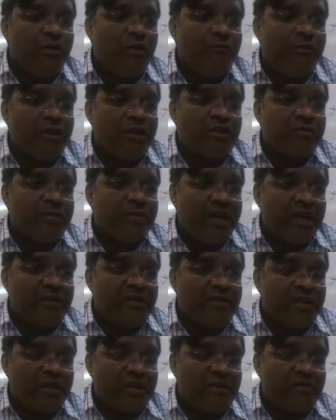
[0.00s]
n plus
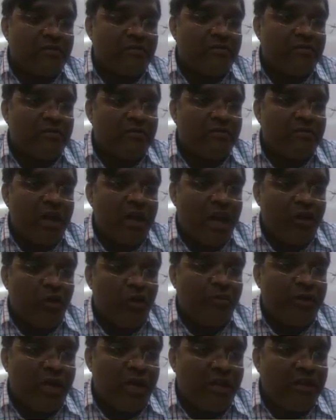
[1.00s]
half, n equal to
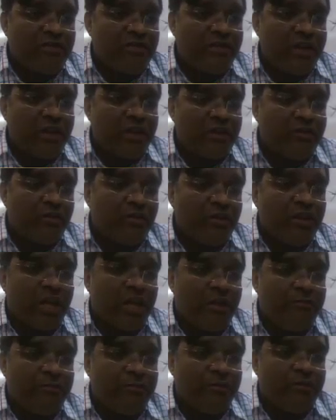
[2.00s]
0 will correspond
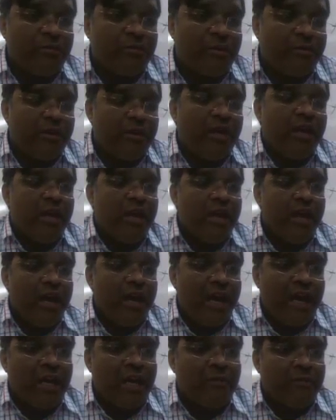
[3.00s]
to first
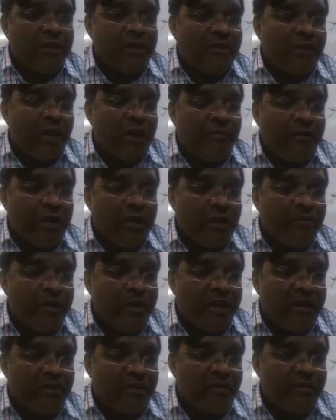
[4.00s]
bright ring. I
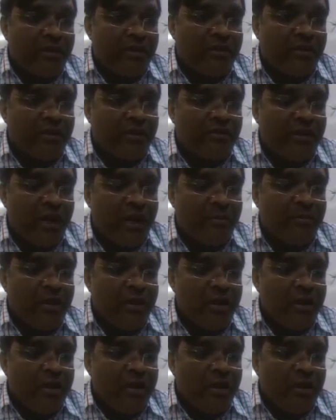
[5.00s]
hope you understand. Don't
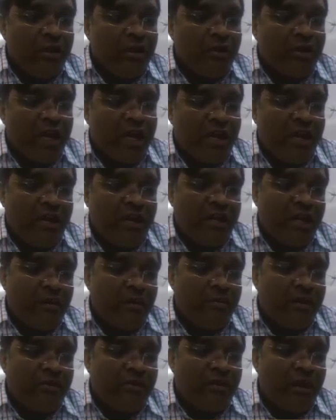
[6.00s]
confuse between
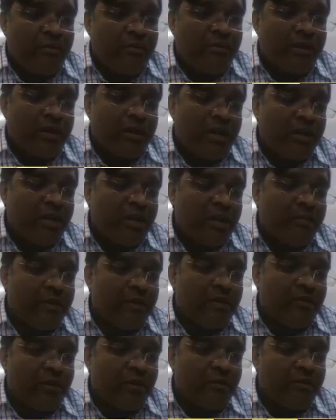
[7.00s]
n plus half and n
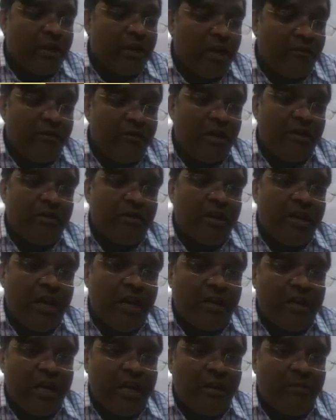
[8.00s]
minus half. In the exam,
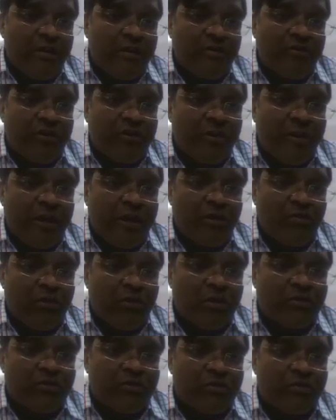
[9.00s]
you can write
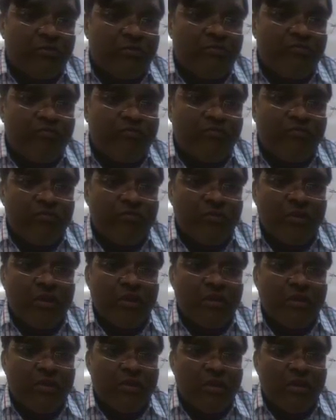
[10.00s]
n plus half, you can write n
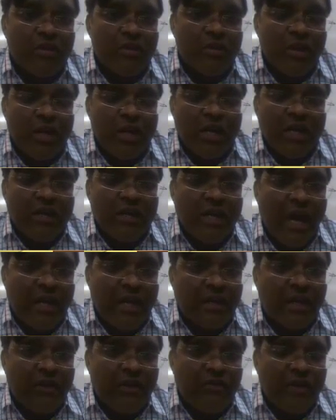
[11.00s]
minus half. Even you can
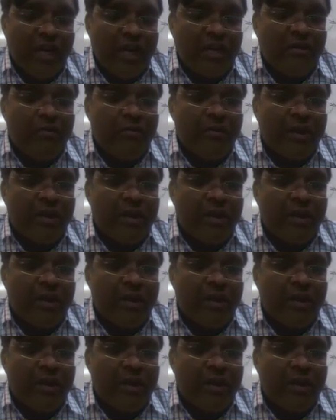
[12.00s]
write n plus 3